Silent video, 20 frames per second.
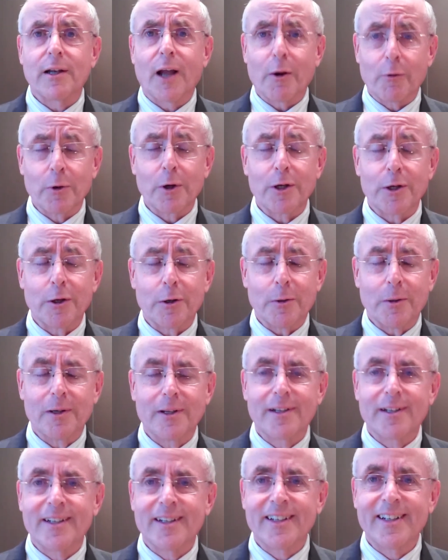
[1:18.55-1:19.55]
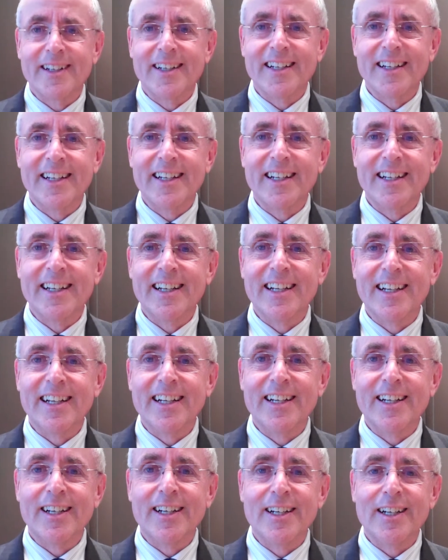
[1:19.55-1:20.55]
I really do. So what
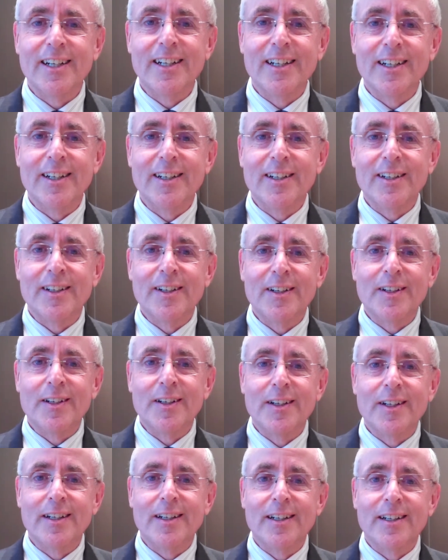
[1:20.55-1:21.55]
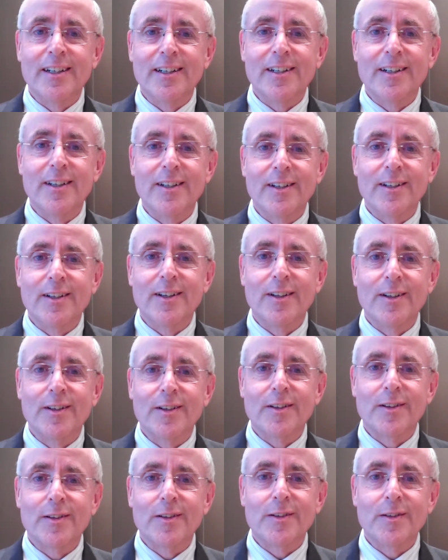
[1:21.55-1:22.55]
do
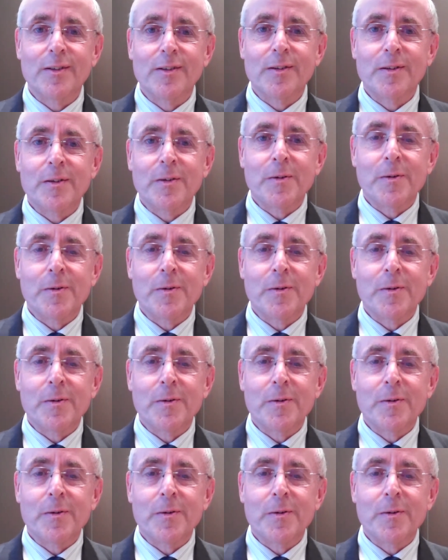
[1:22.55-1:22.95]
CPAs need to